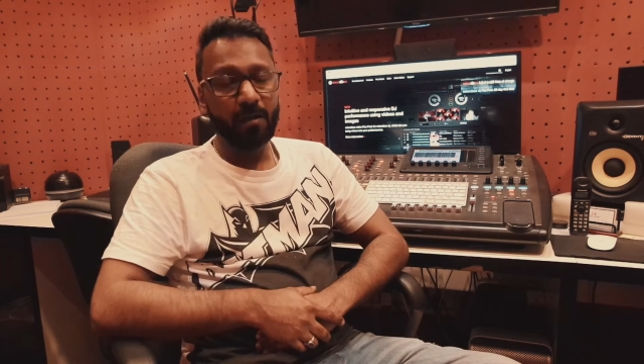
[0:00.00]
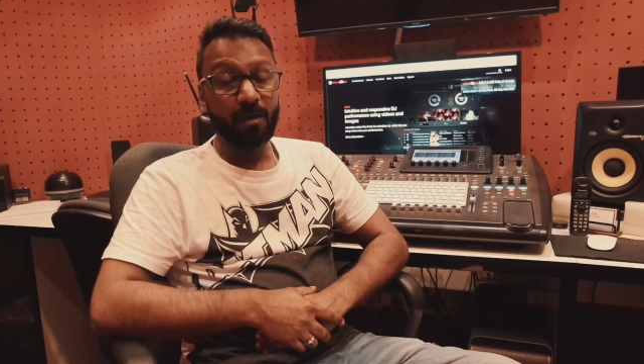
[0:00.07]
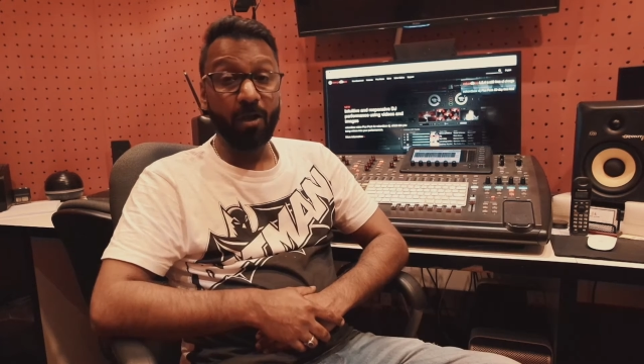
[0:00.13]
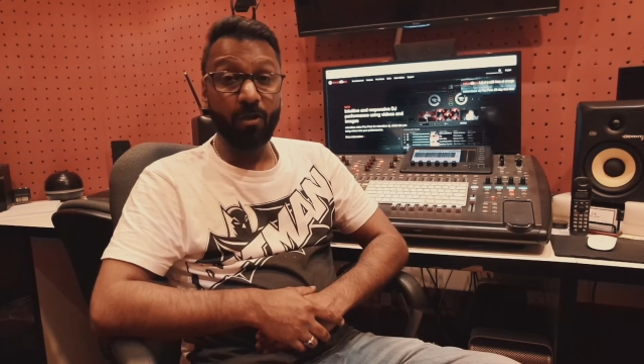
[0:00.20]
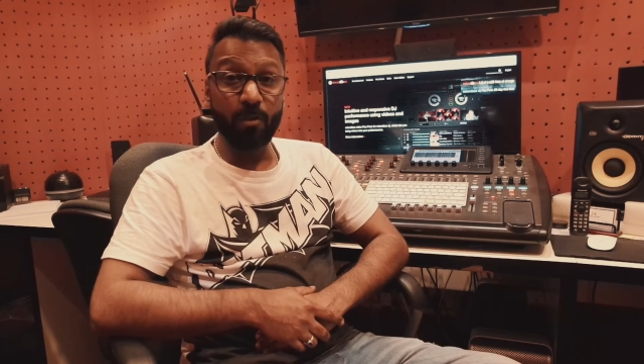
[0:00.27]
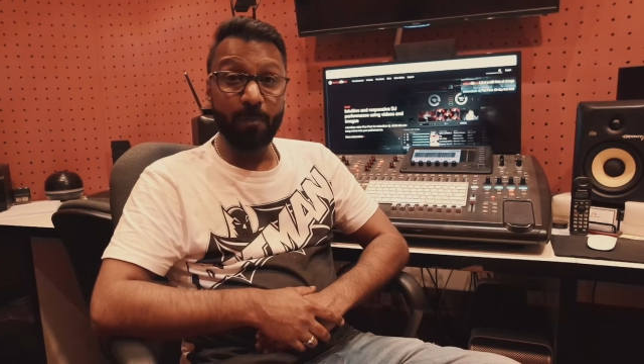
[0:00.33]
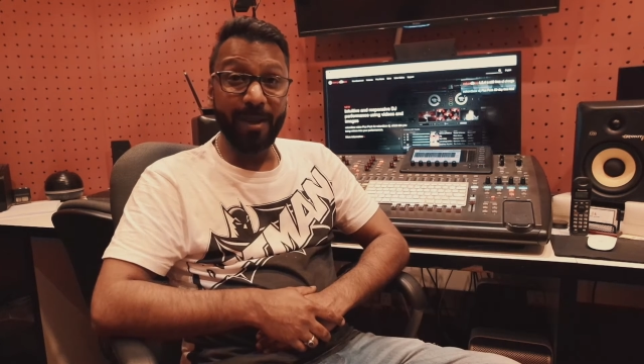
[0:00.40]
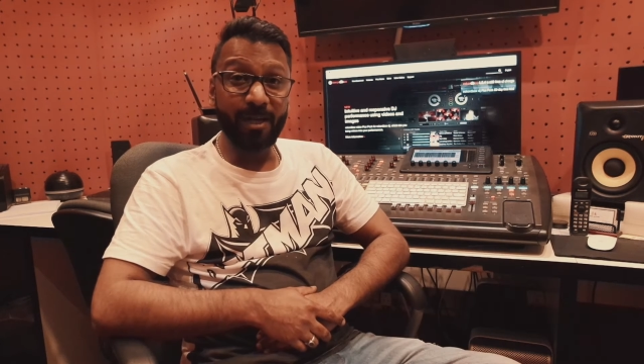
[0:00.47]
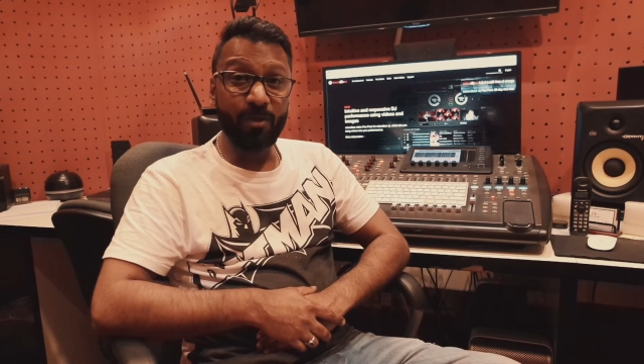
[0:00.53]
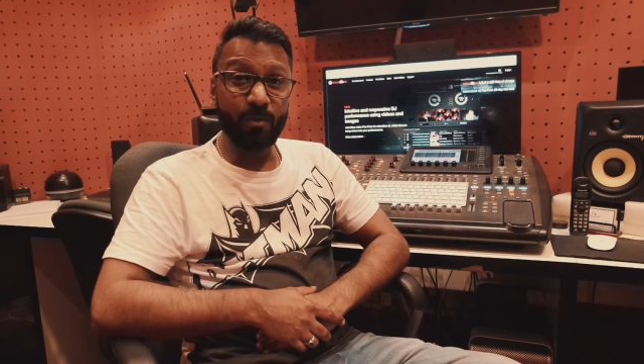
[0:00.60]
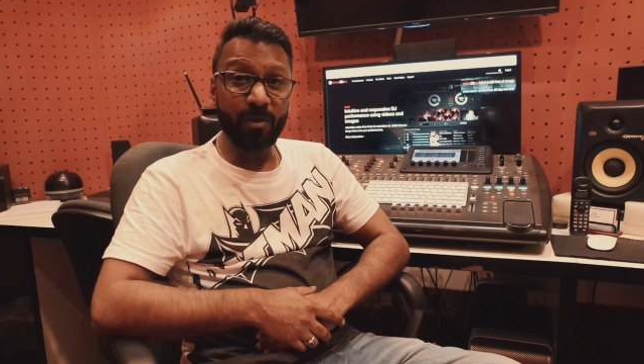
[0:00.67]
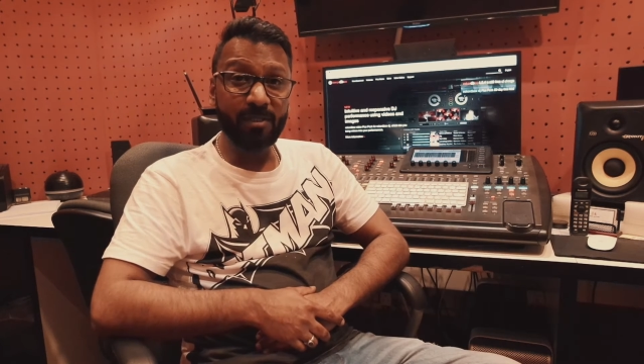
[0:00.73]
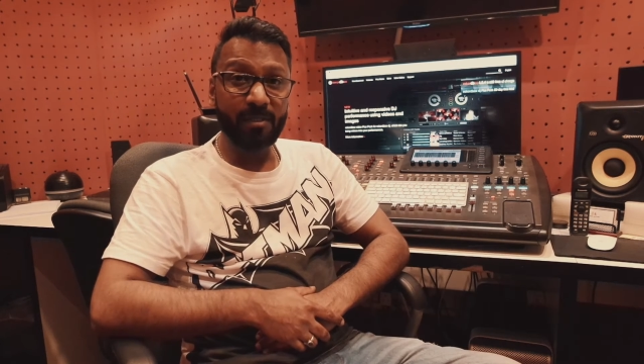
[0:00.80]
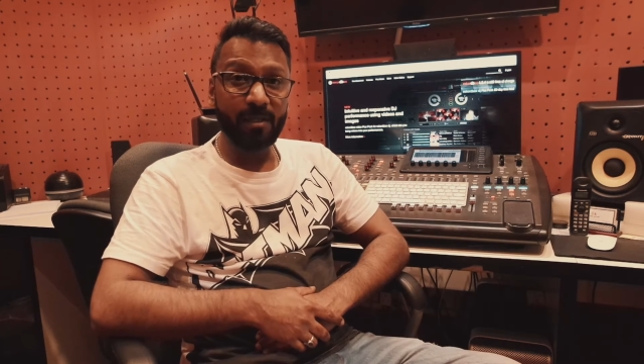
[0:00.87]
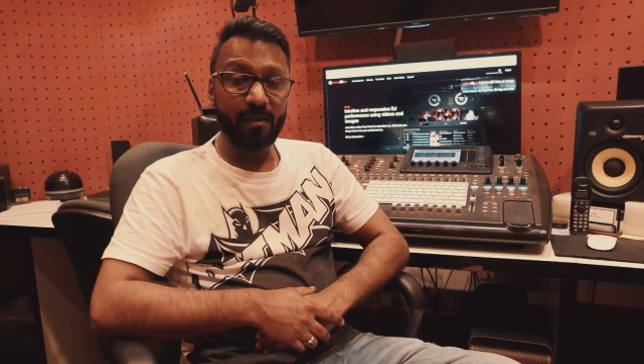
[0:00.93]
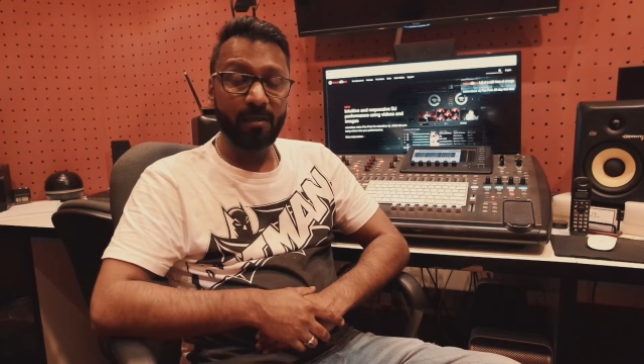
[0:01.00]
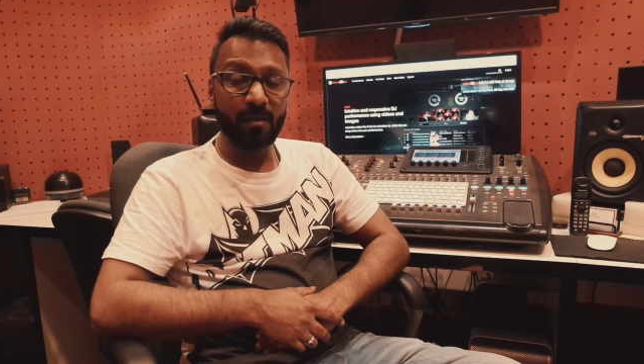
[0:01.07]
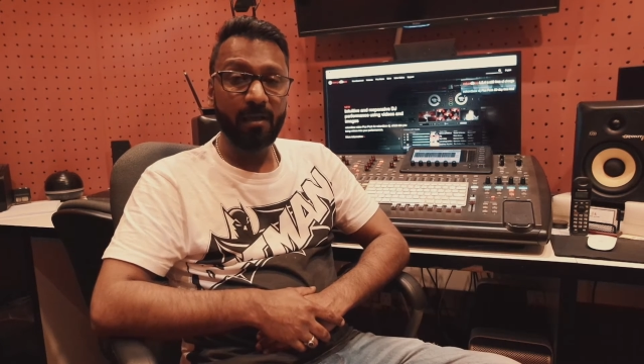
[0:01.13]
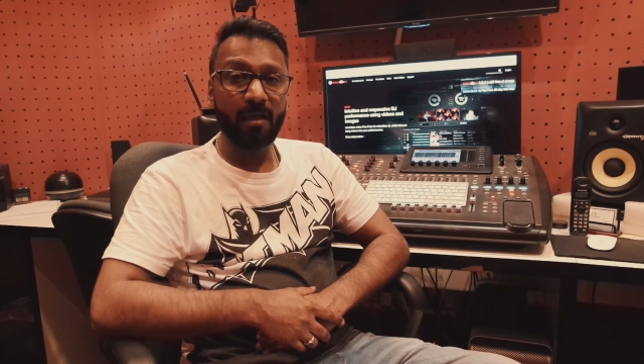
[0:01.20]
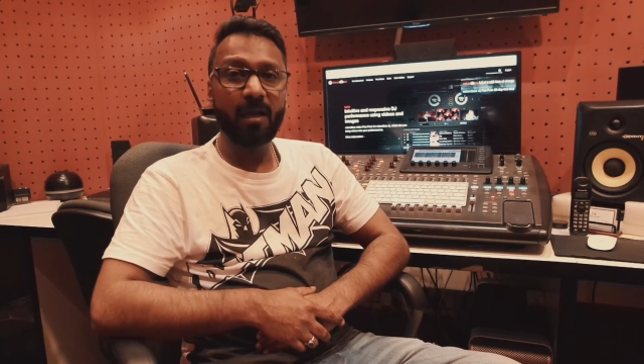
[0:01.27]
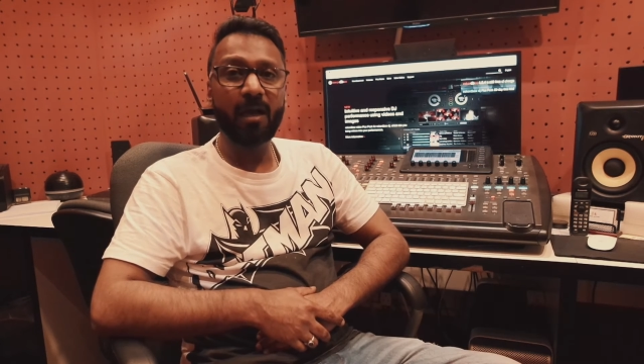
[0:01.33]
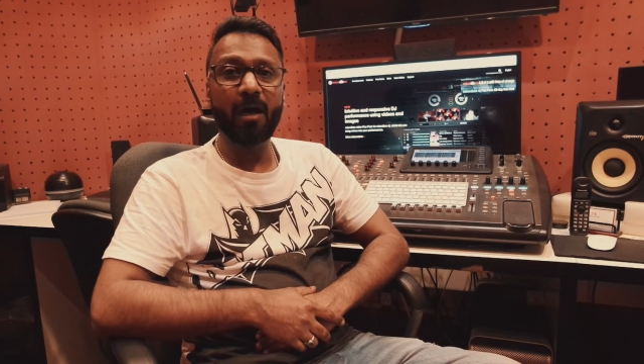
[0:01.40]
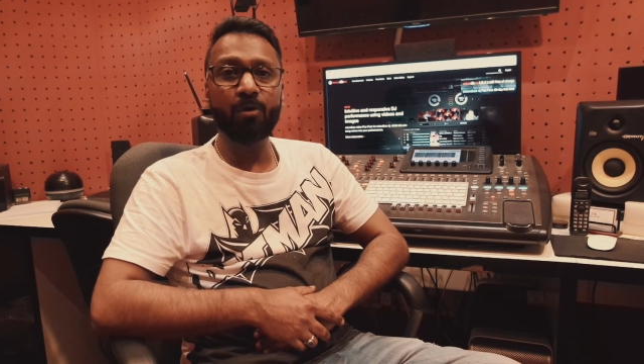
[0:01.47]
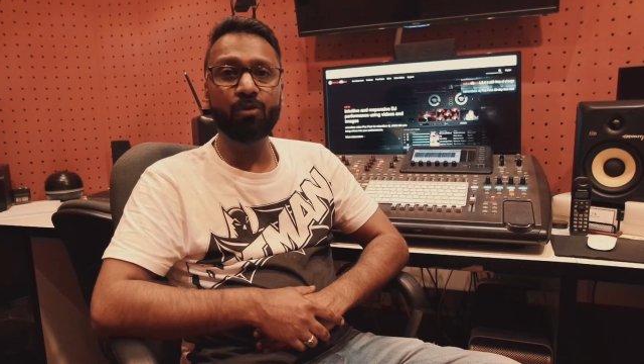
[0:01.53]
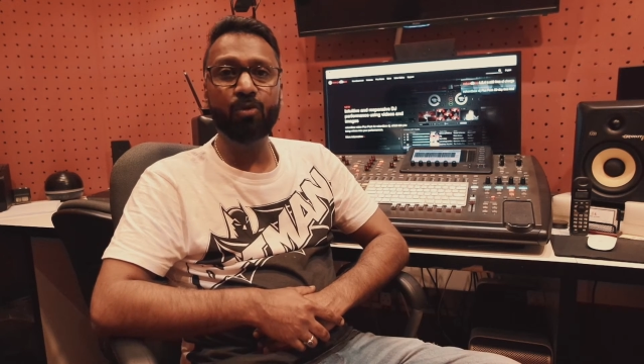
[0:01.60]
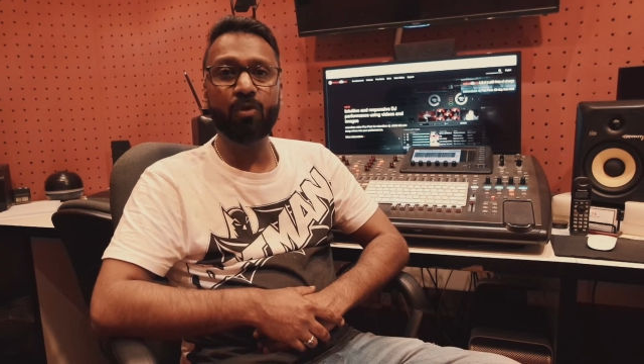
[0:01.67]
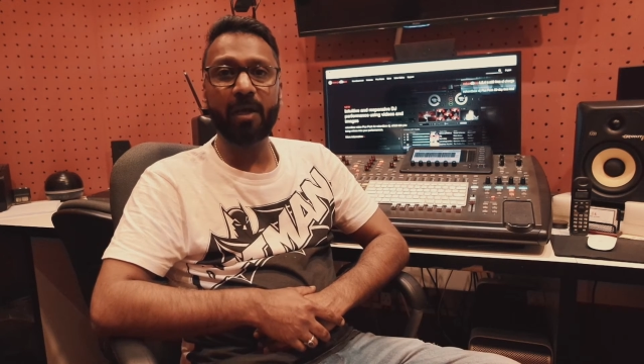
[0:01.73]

Now the main question, how to